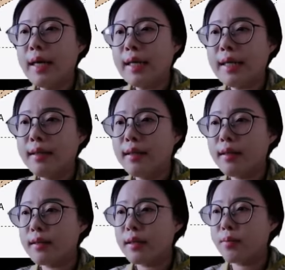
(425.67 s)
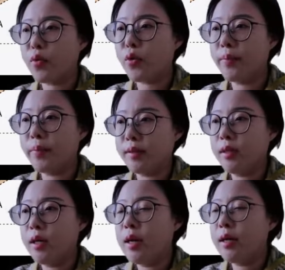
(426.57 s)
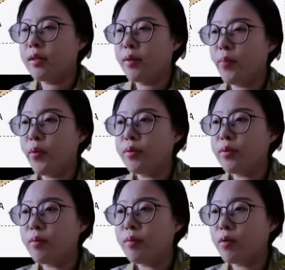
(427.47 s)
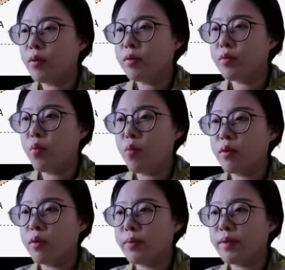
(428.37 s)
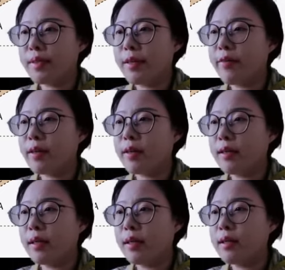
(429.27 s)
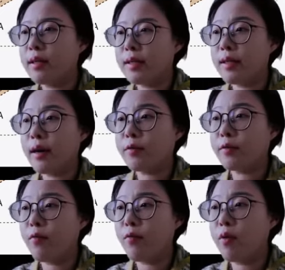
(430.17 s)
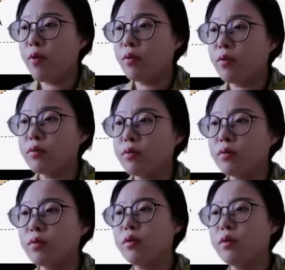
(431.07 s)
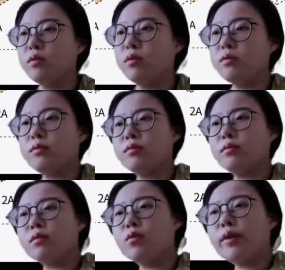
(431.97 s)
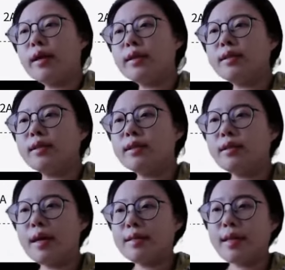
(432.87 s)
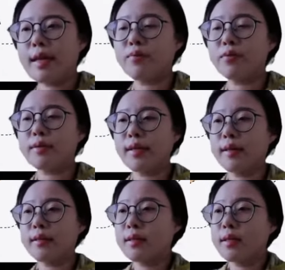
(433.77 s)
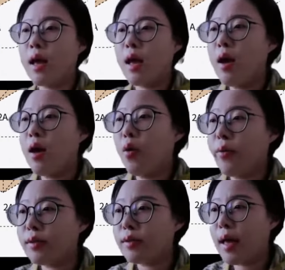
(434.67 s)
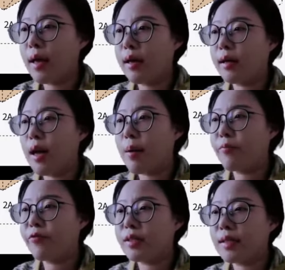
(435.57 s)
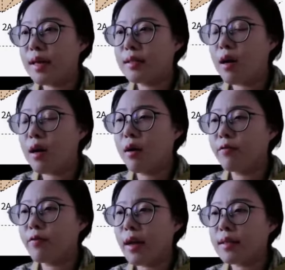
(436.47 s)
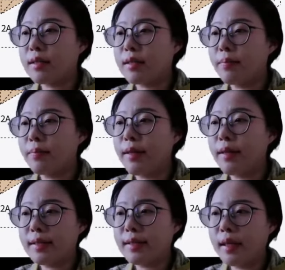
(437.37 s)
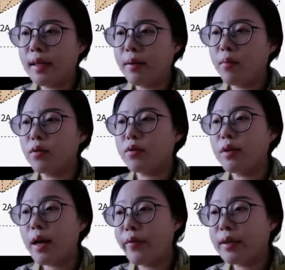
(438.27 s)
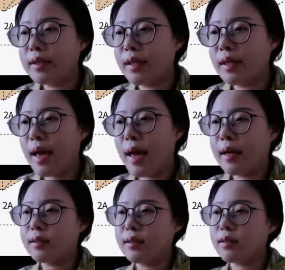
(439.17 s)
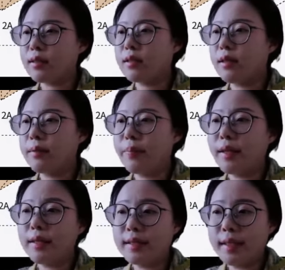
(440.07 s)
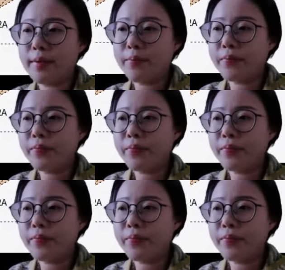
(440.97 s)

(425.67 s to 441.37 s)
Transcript: In this experiment, the building models were specifically designed for creating landscape scenes, with an emphasis on flexibility, modularity, and stability.